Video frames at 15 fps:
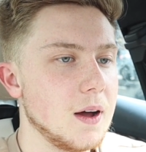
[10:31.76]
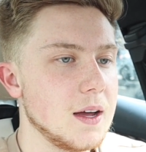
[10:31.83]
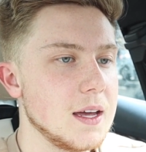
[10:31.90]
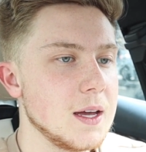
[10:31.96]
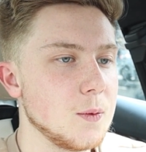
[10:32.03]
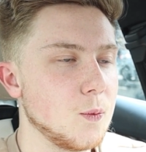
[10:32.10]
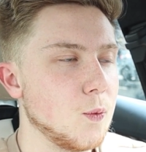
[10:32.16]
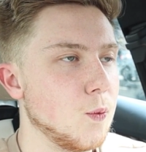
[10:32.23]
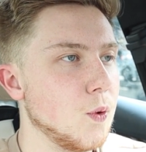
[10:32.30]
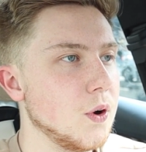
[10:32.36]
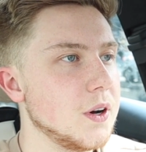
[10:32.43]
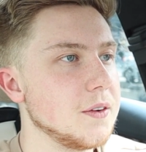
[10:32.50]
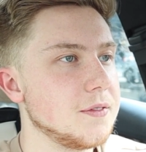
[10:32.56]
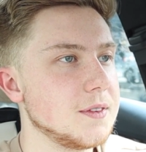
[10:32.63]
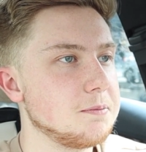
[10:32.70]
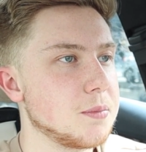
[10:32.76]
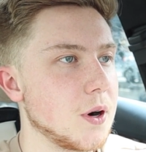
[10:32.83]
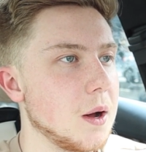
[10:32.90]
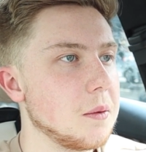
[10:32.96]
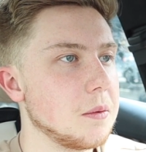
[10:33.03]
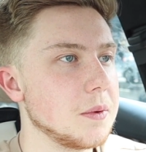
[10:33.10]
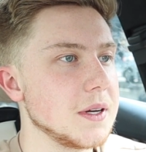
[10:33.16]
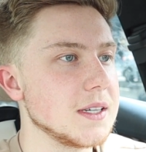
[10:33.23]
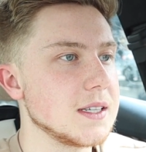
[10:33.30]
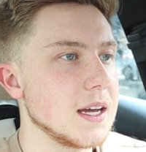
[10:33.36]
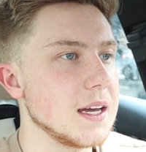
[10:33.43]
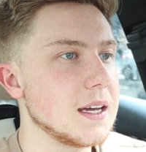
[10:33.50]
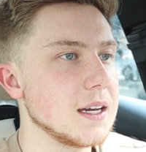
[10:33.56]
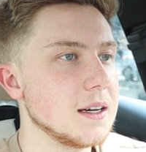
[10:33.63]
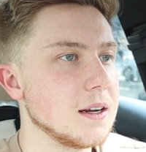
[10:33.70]
it would have probably
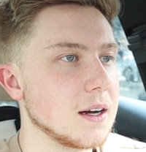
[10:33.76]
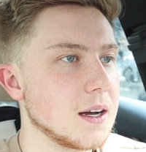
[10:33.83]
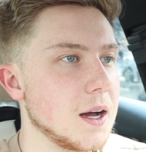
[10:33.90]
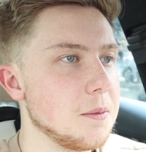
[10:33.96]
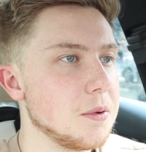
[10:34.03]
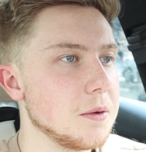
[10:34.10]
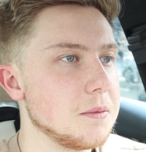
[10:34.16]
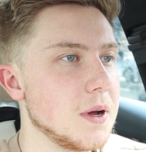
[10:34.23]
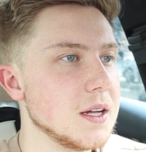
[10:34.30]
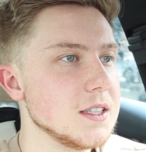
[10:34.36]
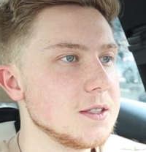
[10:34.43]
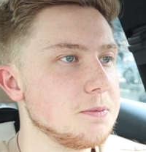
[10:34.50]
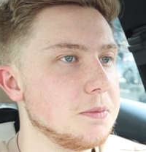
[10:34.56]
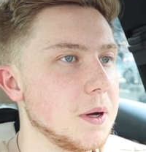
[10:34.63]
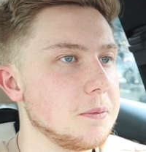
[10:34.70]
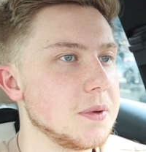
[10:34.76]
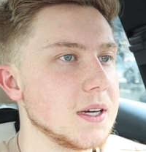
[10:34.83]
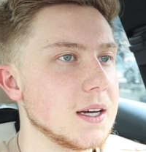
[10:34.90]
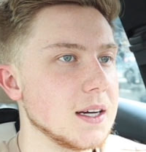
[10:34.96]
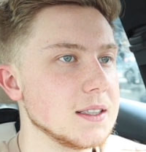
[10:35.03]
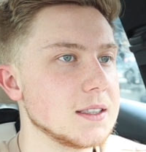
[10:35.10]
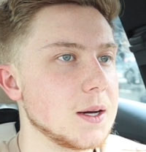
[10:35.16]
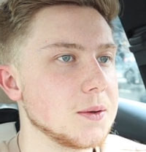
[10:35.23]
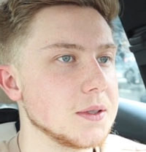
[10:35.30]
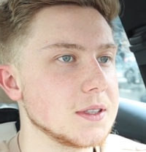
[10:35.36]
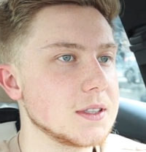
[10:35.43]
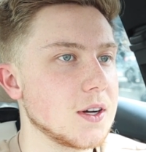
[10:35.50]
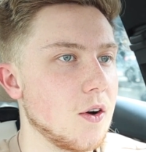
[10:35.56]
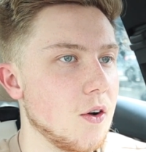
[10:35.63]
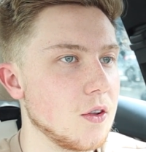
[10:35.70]
taken a couple months, but because I
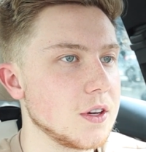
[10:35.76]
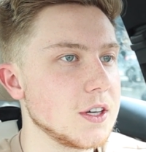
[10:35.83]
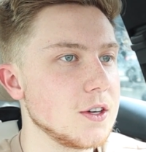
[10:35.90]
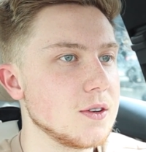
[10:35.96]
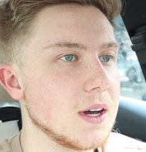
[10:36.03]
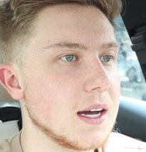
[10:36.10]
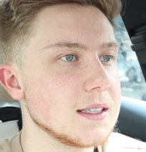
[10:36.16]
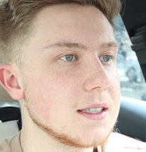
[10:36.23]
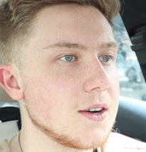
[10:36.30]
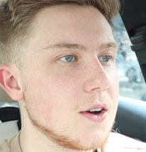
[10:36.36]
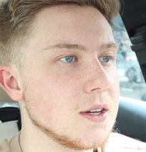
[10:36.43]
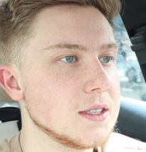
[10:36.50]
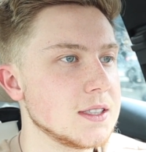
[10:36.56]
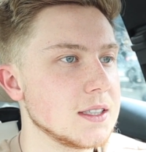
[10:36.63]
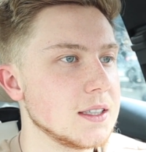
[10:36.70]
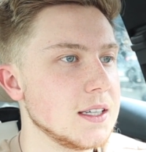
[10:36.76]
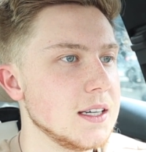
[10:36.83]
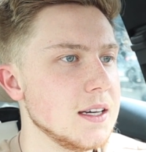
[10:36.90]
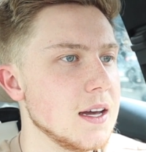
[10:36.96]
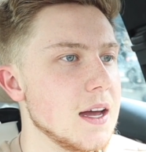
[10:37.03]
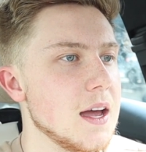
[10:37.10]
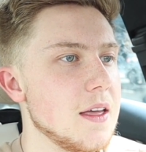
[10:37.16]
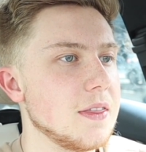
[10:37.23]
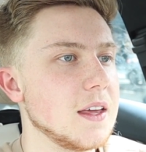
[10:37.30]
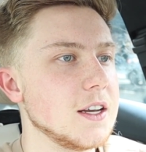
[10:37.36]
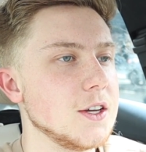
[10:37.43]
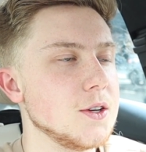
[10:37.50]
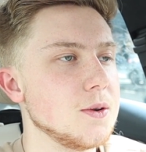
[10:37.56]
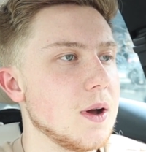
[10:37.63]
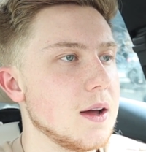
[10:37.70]
was calling you guys constantly,
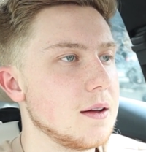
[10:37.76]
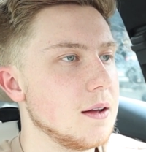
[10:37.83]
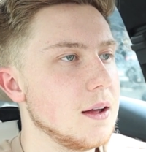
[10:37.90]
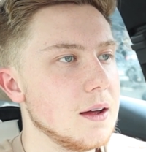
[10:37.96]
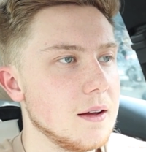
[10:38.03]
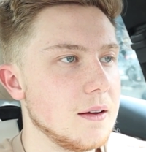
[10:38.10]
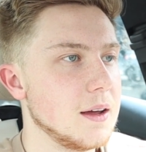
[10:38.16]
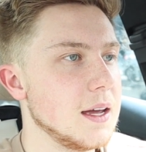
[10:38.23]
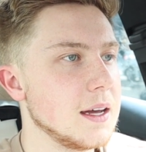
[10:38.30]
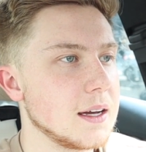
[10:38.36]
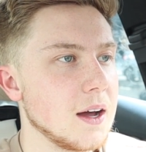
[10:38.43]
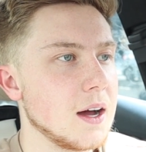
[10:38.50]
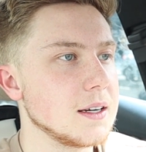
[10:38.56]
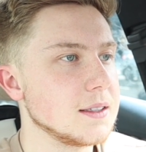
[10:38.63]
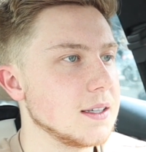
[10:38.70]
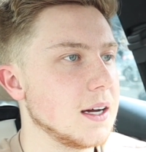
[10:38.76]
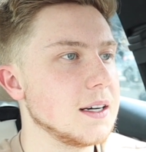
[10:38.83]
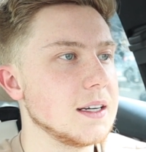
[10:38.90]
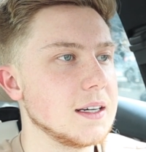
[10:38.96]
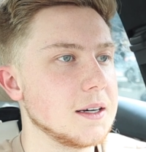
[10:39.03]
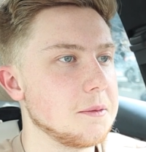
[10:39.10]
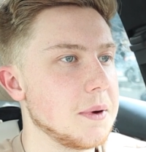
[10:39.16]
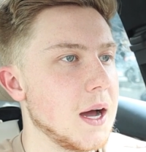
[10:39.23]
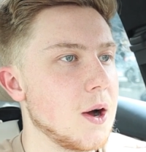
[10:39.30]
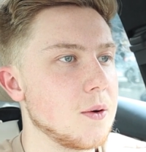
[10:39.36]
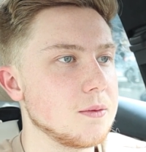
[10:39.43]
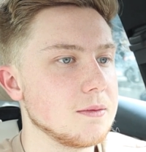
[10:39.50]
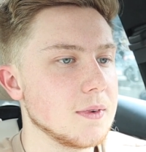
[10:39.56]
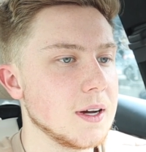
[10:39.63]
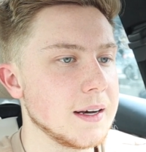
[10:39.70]
then you it got done in
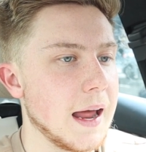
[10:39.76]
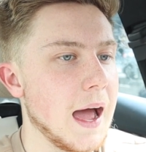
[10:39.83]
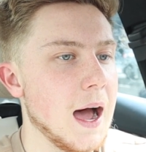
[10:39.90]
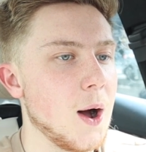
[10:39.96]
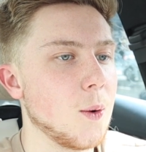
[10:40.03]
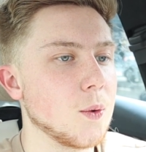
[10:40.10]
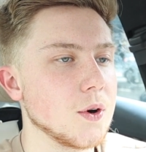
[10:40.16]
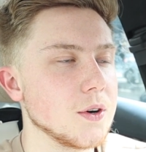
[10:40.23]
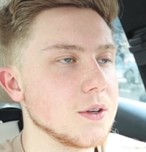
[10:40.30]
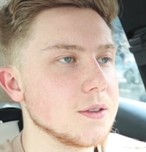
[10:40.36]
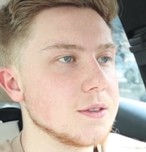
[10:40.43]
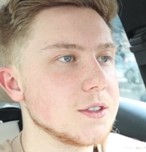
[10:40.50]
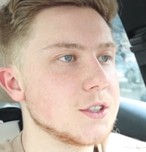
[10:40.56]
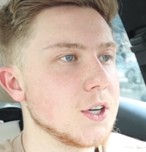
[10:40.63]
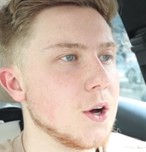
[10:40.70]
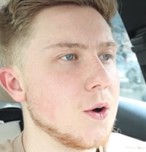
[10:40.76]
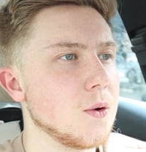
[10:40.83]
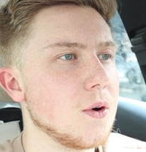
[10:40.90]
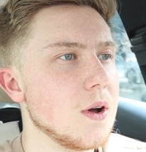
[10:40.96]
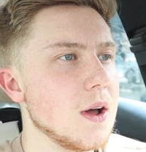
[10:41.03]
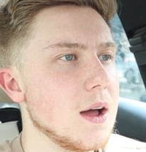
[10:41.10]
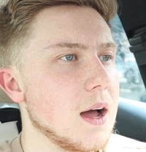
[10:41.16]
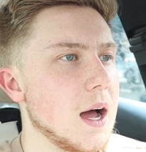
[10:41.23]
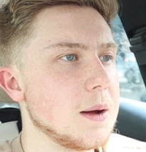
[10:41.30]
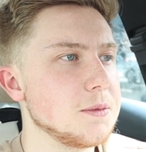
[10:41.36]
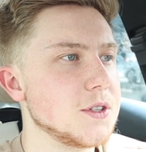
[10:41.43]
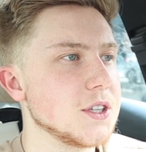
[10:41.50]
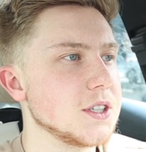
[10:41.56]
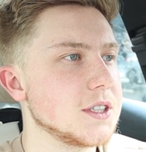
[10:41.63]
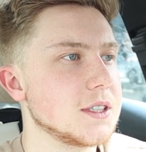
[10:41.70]
about an hour. So
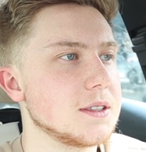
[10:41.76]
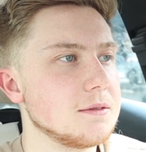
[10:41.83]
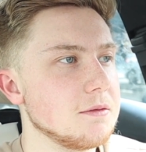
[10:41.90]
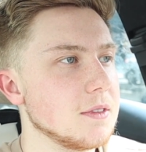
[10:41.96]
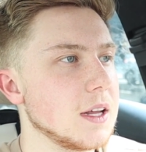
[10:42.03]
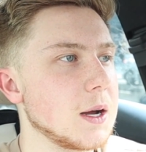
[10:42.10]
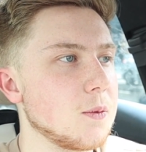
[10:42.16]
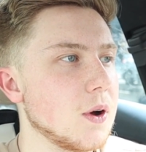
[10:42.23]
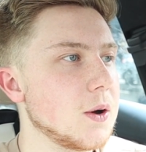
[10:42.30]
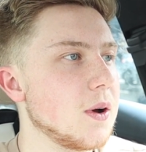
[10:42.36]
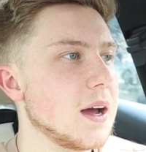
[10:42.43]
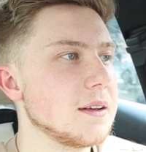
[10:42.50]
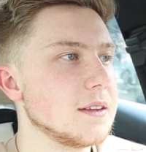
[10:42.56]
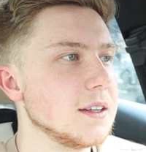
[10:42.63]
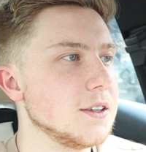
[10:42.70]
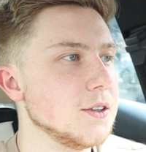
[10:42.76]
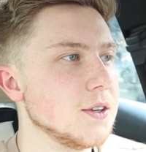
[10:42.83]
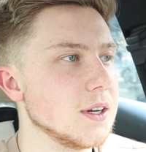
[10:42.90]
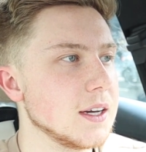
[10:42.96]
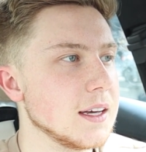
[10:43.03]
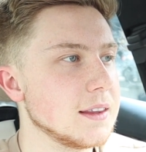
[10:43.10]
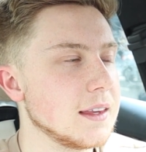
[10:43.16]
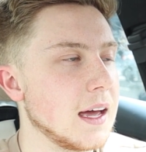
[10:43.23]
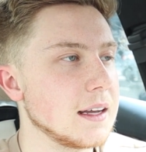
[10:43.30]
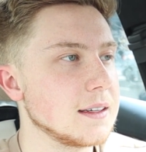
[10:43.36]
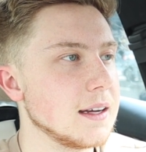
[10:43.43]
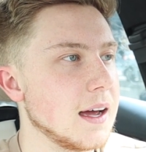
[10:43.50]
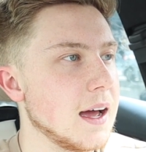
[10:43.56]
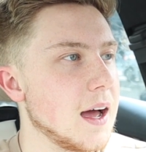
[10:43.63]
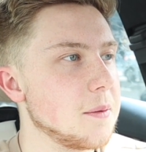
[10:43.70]
I'm just like, what do I have to do to get
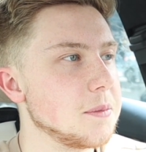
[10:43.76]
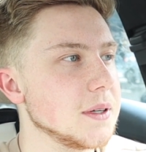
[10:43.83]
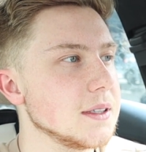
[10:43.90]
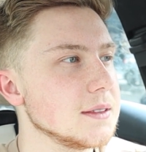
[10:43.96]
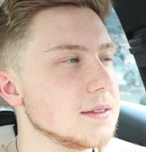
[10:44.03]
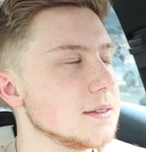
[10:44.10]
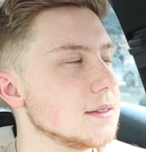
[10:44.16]
that to happen?